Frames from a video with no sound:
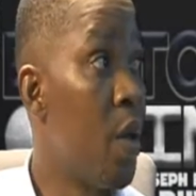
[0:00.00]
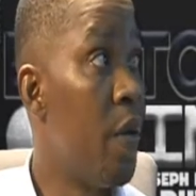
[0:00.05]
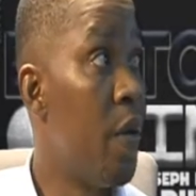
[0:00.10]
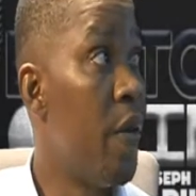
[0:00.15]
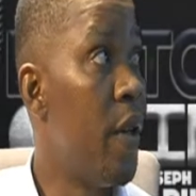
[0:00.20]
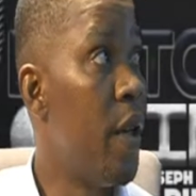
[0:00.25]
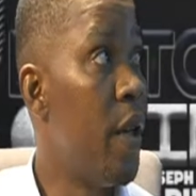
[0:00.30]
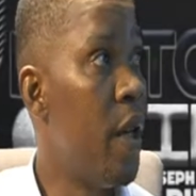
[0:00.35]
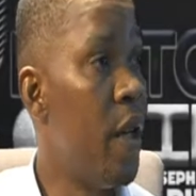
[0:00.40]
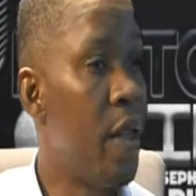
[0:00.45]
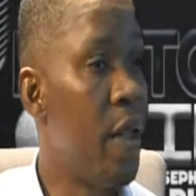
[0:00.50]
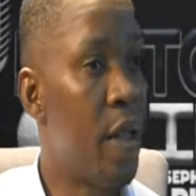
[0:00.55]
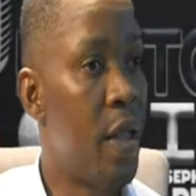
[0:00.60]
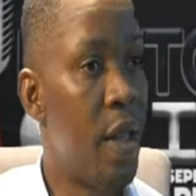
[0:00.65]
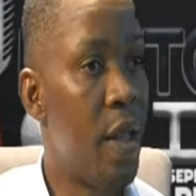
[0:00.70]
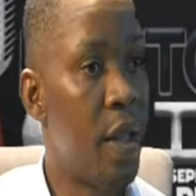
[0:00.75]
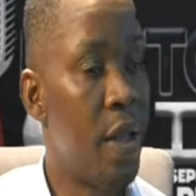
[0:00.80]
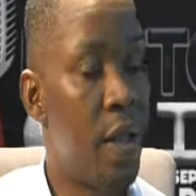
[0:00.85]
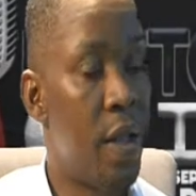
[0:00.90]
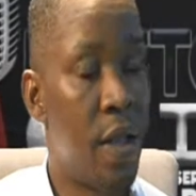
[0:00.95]
evening,
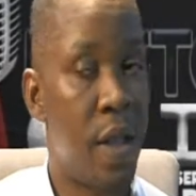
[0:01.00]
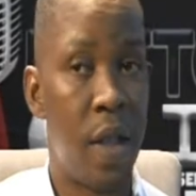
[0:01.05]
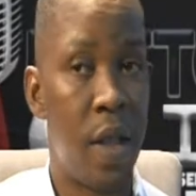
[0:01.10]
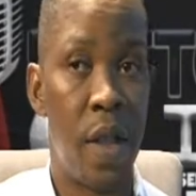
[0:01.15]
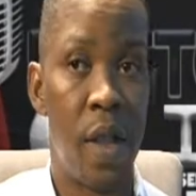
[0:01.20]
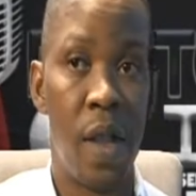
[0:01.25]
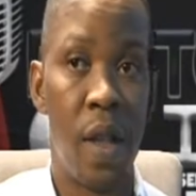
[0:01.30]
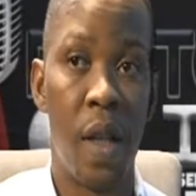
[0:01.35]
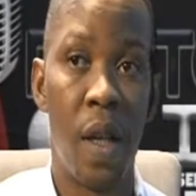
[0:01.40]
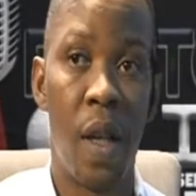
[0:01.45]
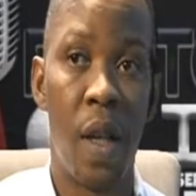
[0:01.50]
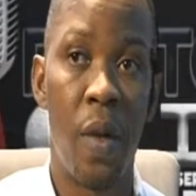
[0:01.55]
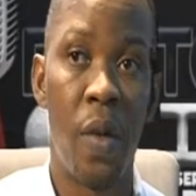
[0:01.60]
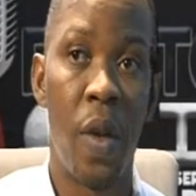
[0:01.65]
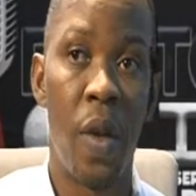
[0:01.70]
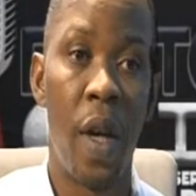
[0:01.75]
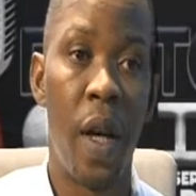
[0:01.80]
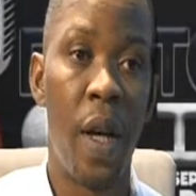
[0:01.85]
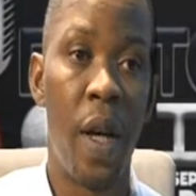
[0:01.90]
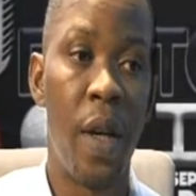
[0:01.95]
listeners out
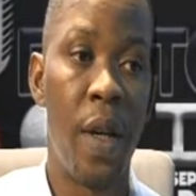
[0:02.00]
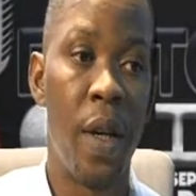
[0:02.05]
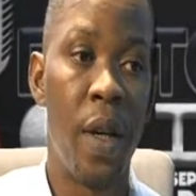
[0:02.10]
there.